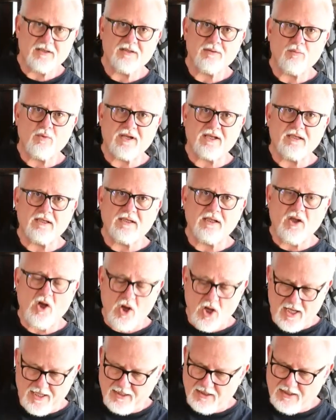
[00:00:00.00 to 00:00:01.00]
one little
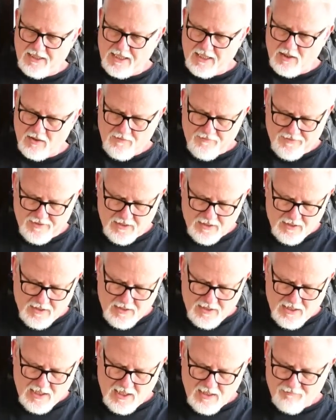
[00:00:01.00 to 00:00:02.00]
hike now,
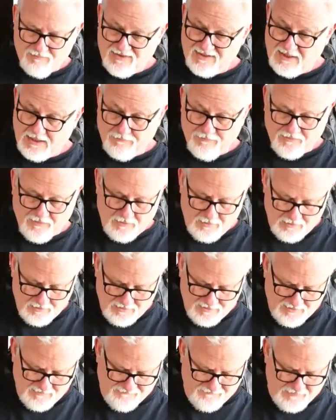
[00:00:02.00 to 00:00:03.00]
seemed to
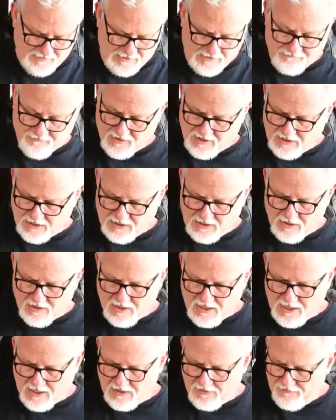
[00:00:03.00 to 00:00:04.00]
fit everything in
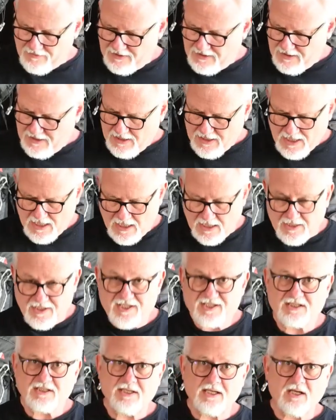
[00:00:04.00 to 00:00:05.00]
there.
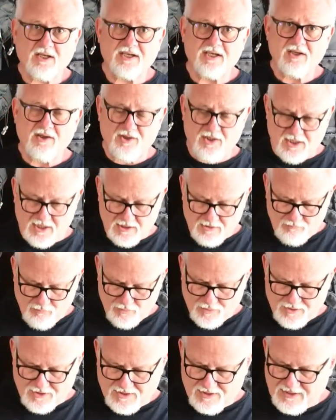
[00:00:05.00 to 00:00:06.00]
Initially I didn't think it
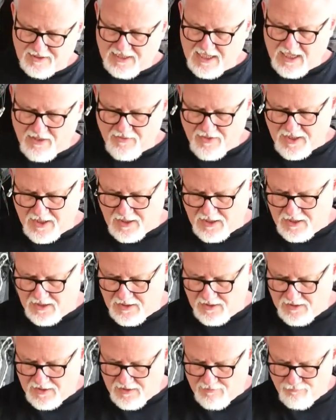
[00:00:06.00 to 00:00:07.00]
would carry
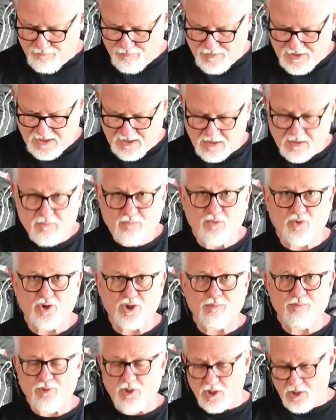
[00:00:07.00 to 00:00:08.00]
a big water
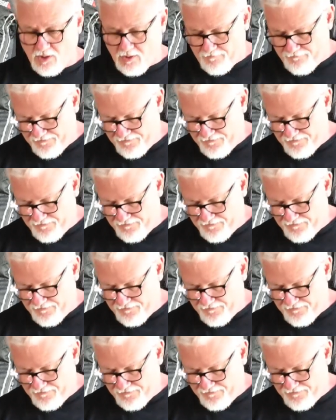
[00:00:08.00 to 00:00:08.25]
bottle,